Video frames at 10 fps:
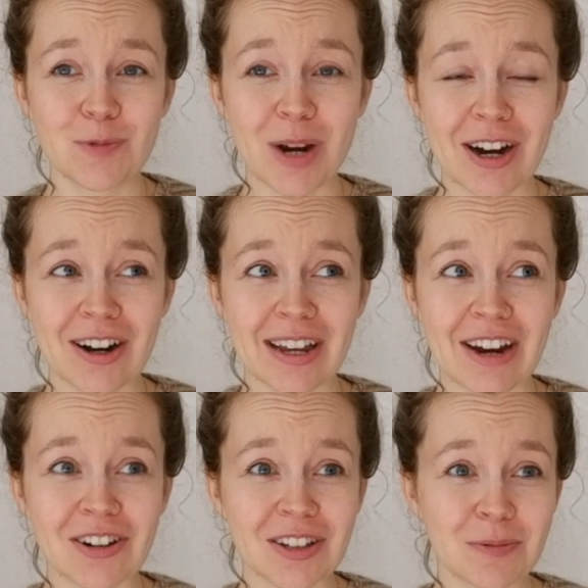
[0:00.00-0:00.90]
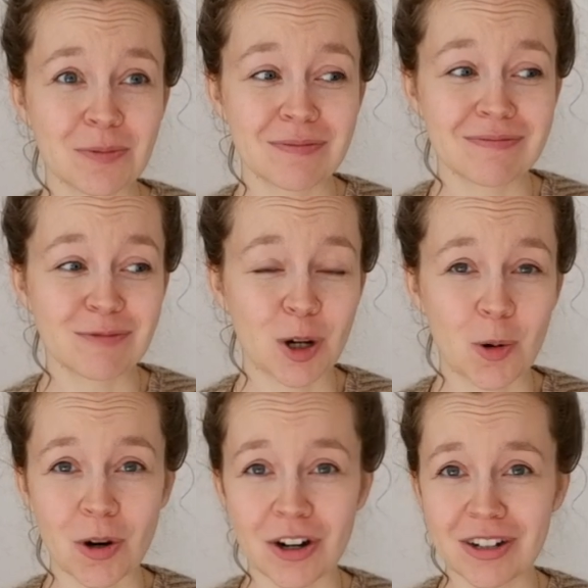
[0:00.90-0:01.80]
where Carolyn
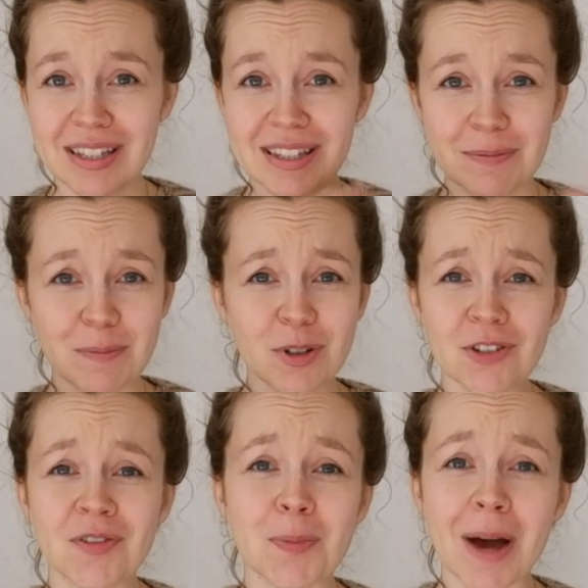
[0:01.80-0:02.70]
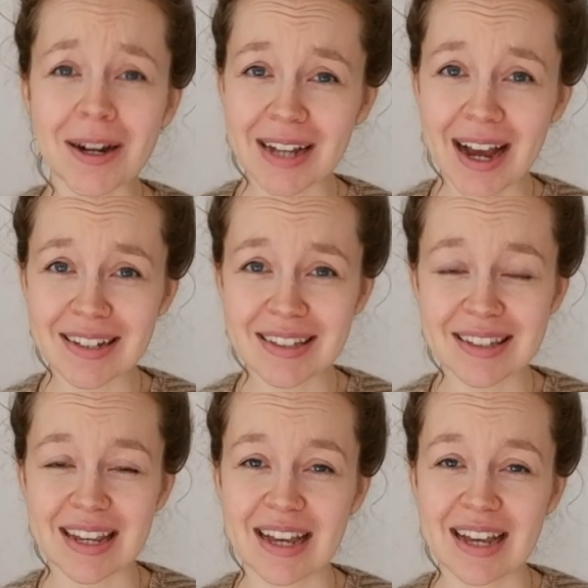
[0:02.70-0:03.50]
records beautiful podcasts,